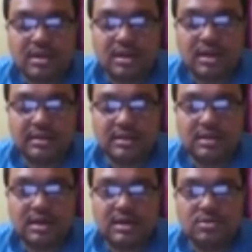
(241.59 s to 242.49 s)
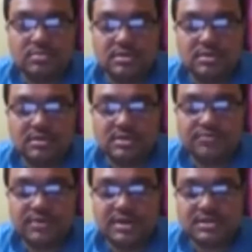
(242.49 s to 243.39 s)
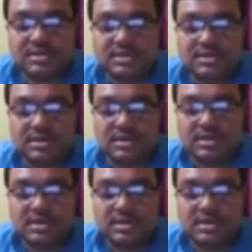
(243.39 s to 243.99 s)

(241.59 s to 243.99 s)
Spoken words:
and the third difference is